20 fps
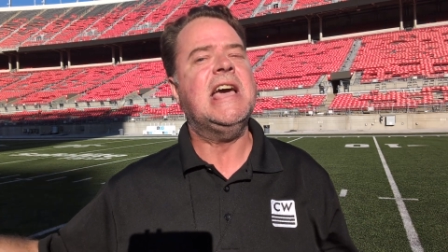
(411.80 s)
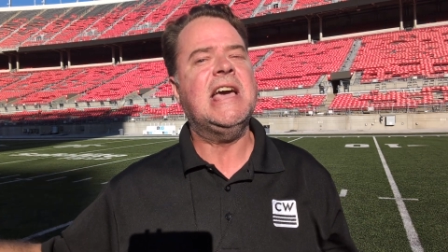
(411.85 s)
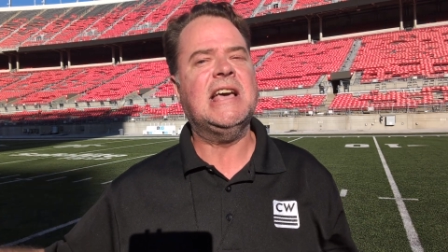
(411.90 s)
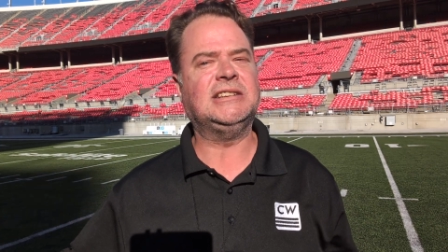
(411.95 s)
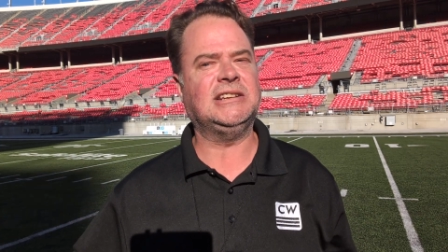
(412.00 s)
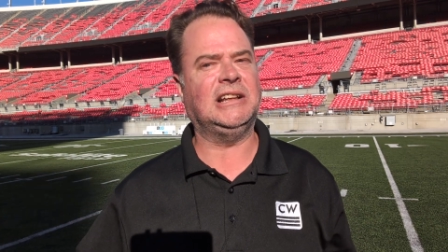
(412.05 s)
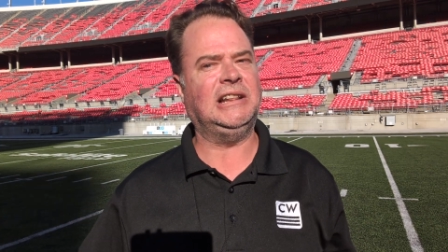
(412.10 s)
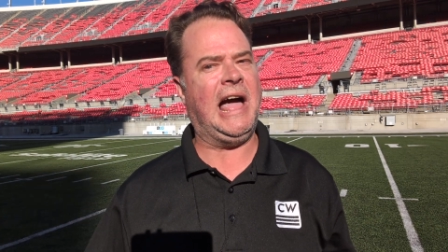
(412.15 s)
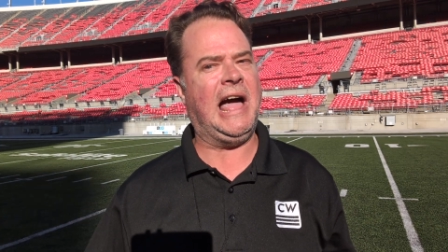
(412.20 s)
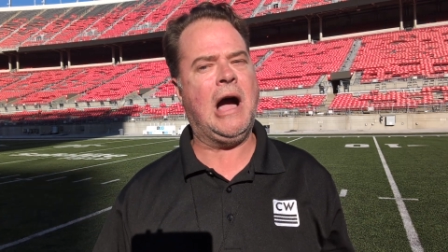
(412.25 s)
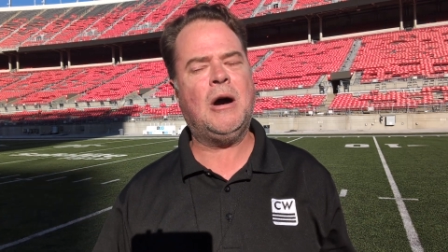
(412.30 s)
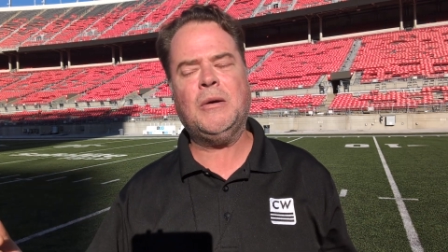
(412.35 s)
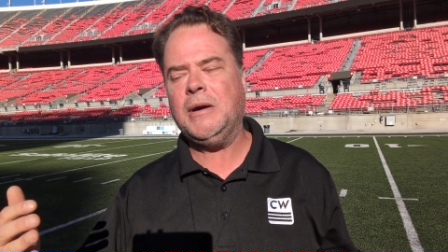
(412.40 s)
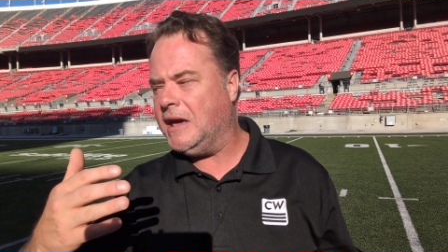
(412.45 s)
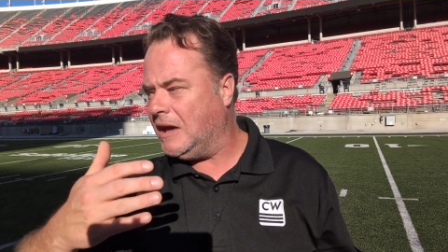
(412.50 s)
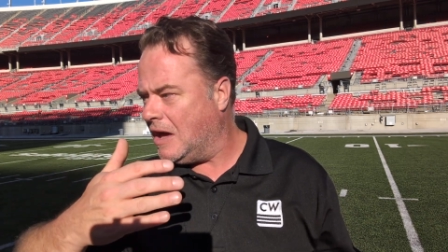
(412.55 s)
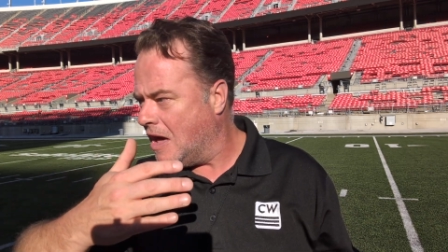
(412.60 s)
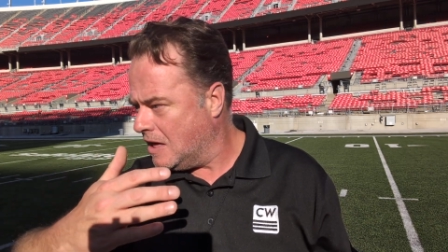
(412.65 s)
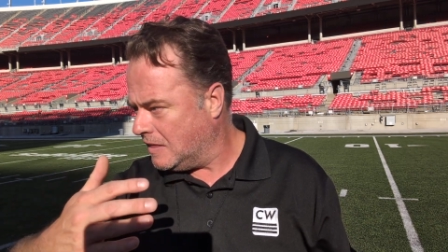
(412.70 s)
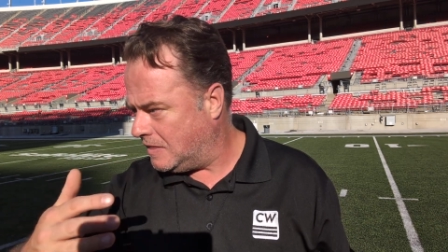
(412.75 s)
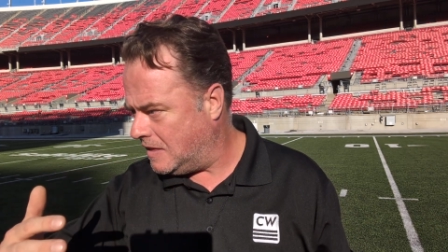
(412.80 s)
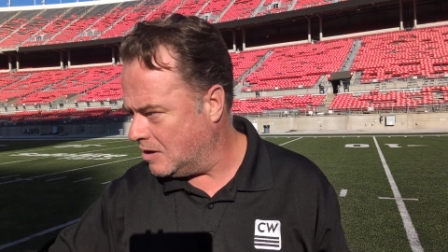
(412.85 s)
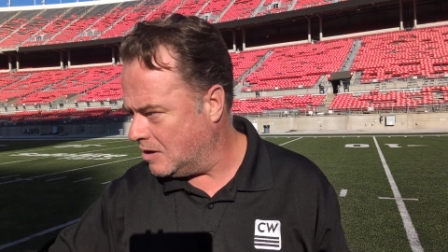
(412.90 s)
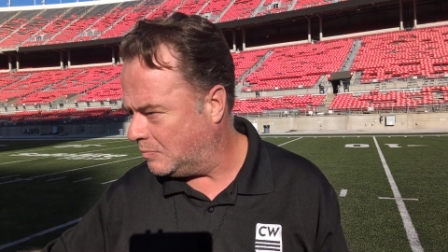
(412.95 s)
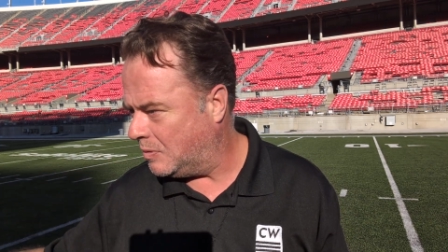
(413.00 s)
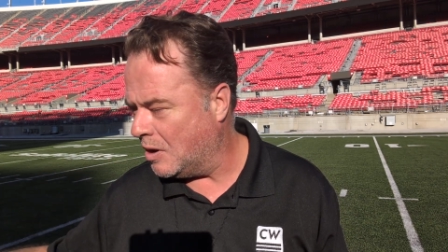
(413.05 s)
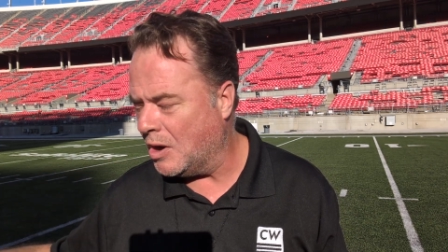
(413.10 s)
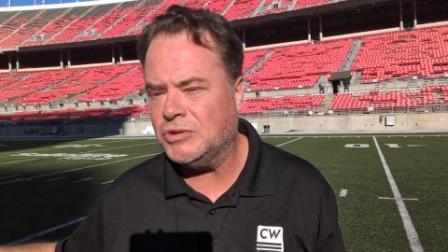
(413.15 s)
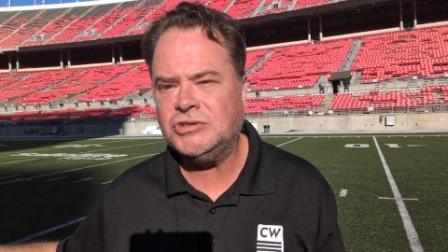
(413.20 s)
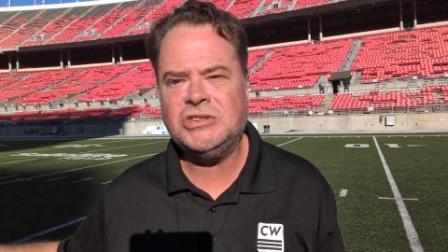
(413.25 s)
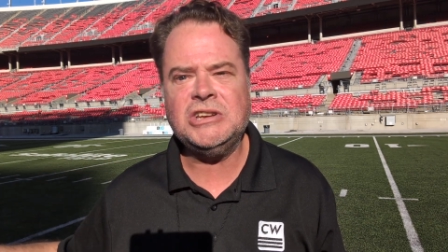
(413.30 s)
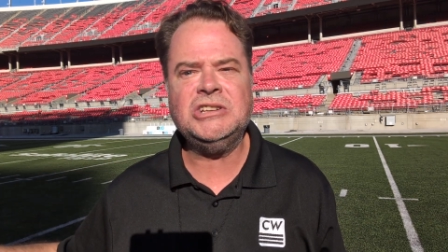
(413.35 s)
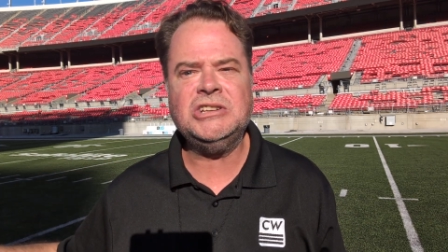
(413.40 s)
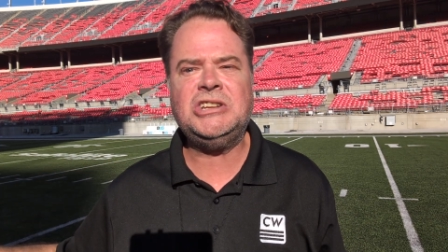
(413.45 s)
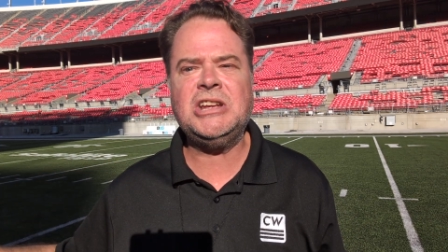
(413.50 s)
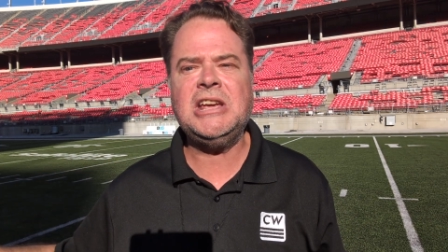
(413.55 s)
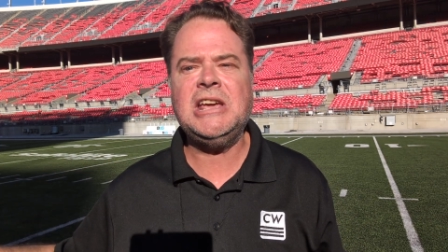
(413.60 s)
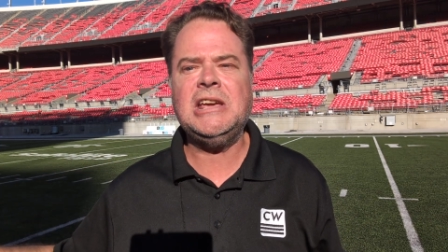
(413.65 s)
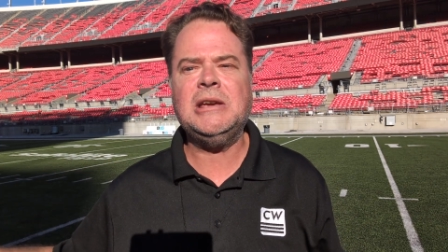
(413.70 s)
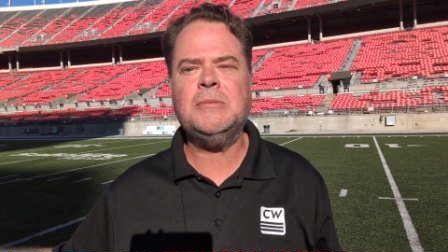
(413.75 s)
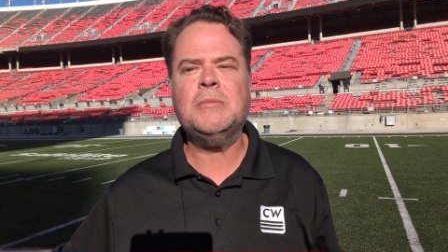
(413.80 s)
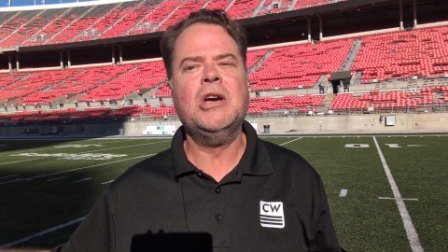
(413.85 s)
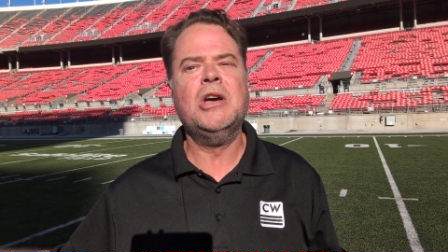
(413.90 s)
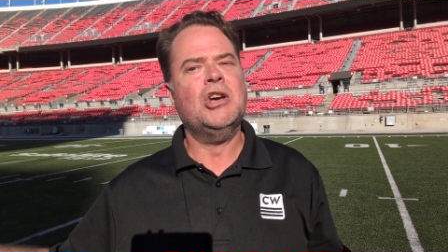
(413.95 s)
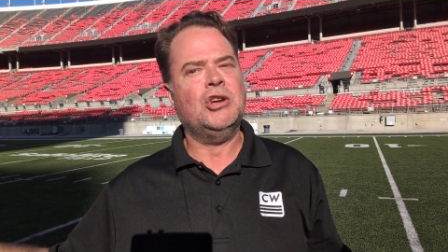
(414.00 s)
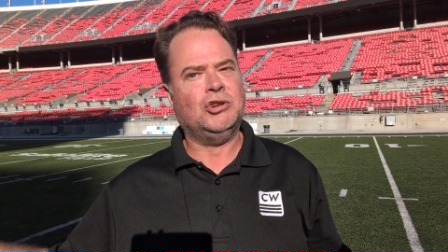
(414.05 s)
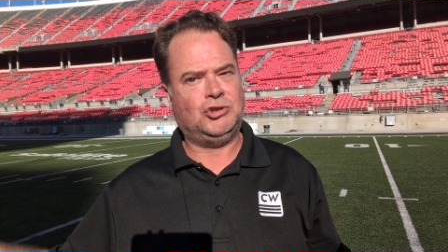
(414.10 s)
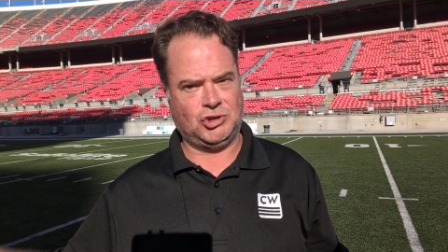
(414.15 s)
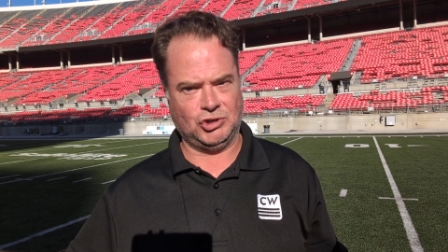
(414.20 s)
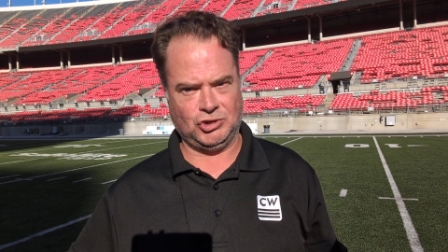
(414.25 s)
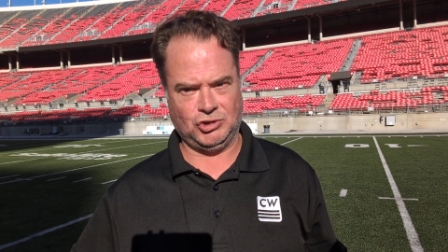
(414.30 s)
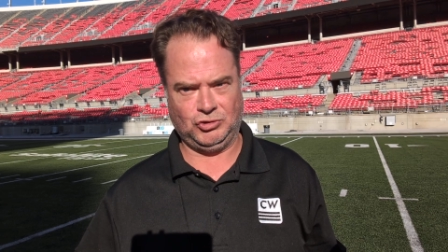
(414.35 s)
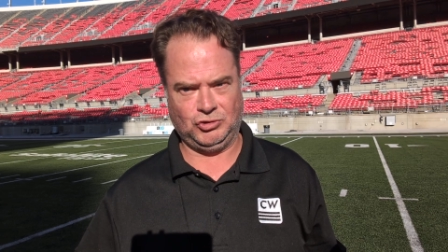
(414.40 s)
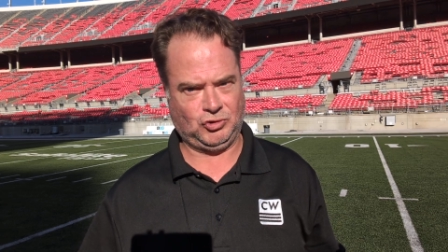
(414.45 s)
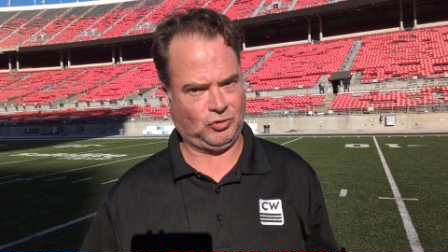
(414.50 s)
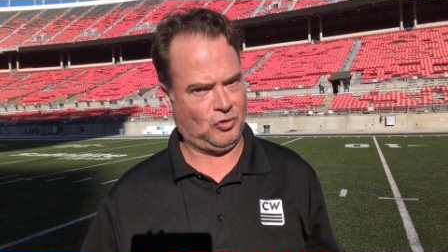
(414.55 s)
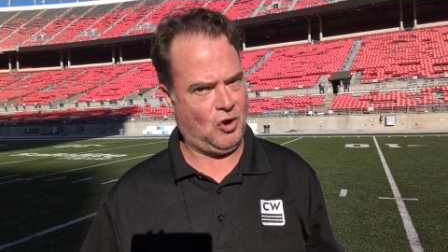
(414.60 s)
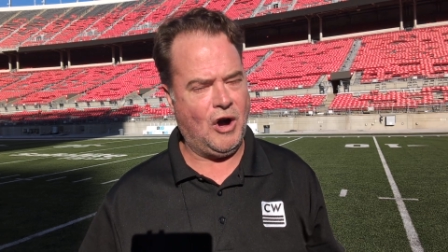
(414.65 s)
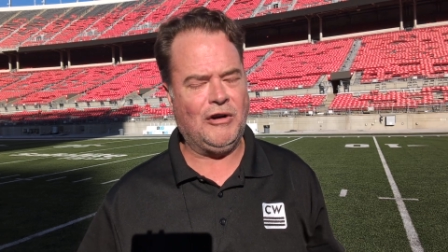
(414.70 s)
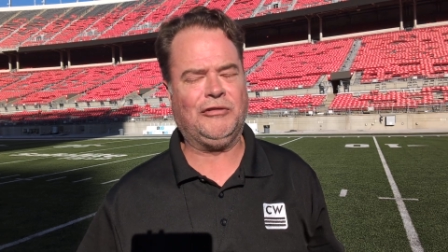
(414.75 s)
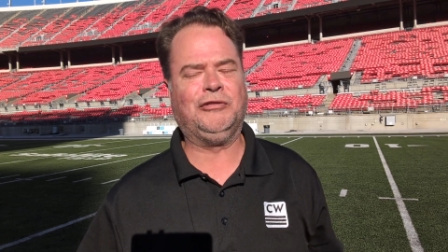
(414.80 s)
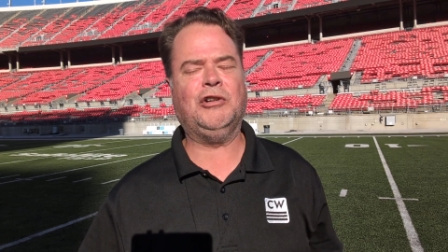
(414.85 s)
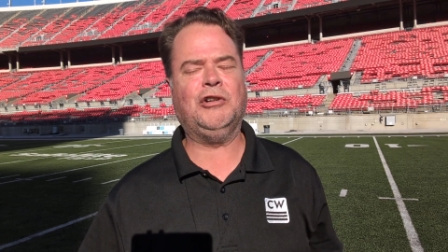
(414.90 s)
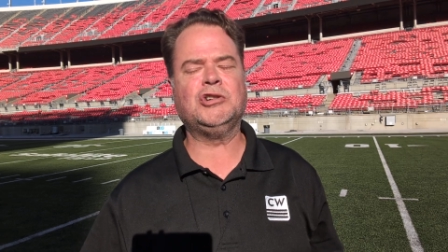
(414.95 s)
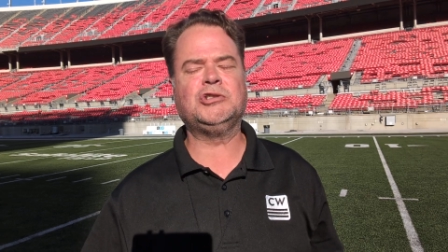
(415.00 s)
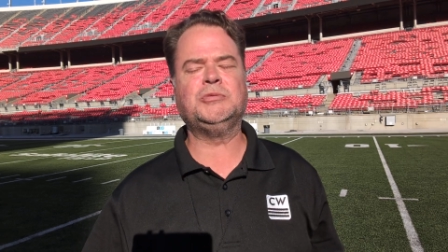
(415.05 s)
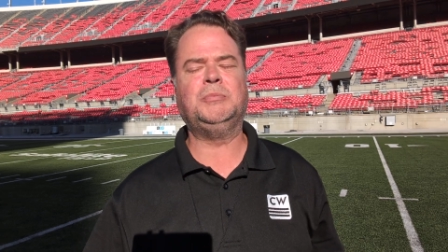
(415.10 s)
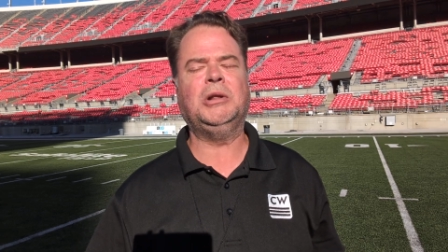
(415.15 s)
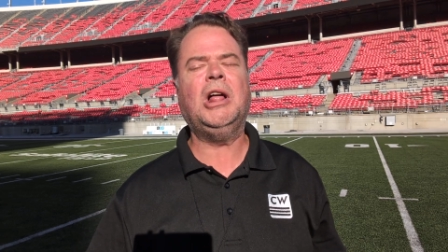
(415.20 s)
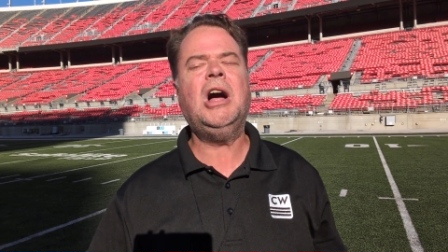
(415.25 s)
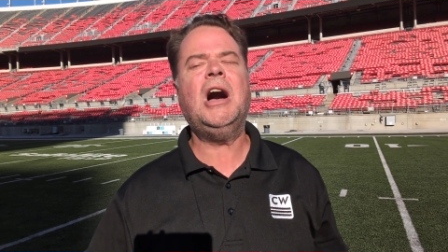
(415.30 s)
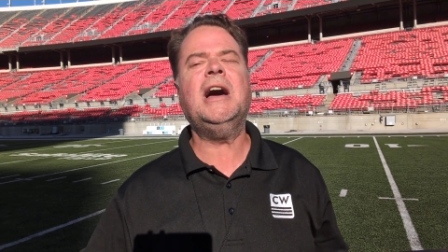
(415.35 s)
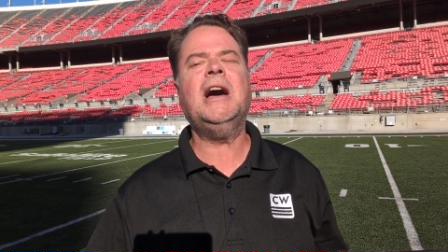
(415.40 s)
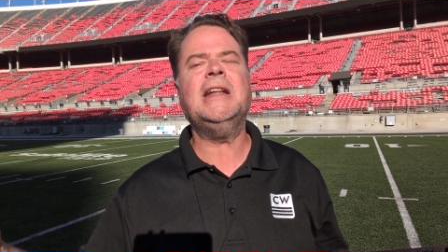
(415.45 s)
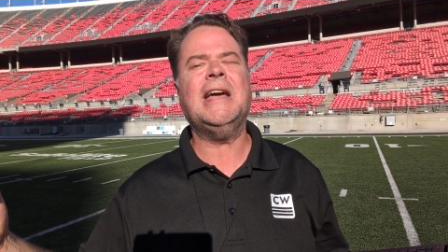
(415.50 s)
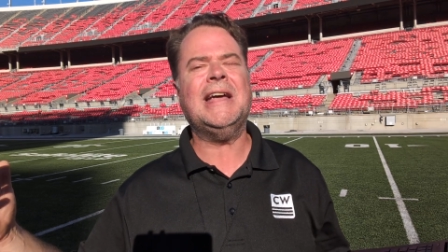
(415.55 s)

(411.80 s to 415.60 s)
is allowing the opposing team to draw first blood,